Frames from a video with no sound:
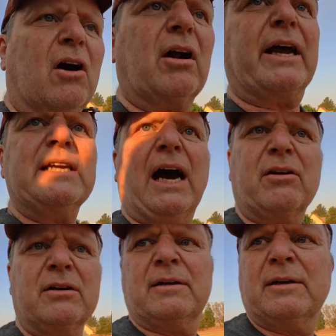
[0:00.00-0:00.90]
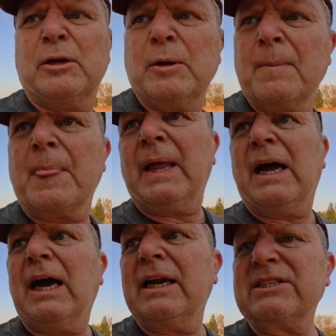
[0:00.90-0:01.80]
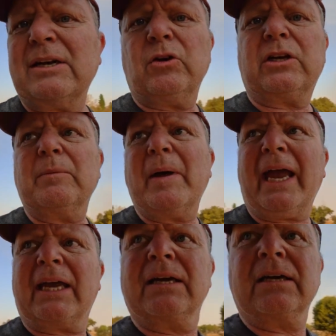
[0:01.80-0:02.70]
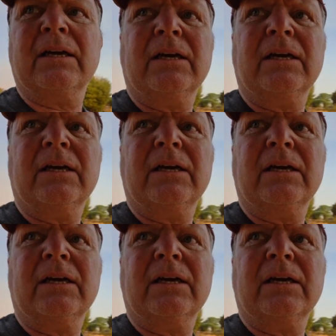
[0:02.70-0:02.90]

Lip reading: All right, now, let's have a look in the back.